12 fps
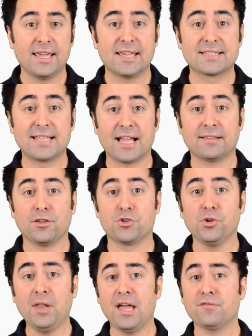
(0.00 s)
is that
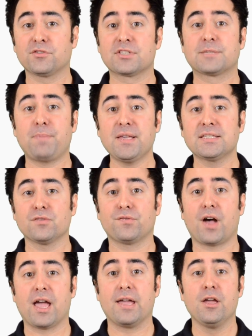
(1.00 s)
you'll have to
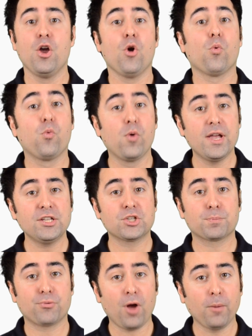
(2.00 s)
specify which
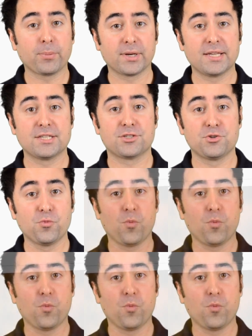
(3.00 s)
properties you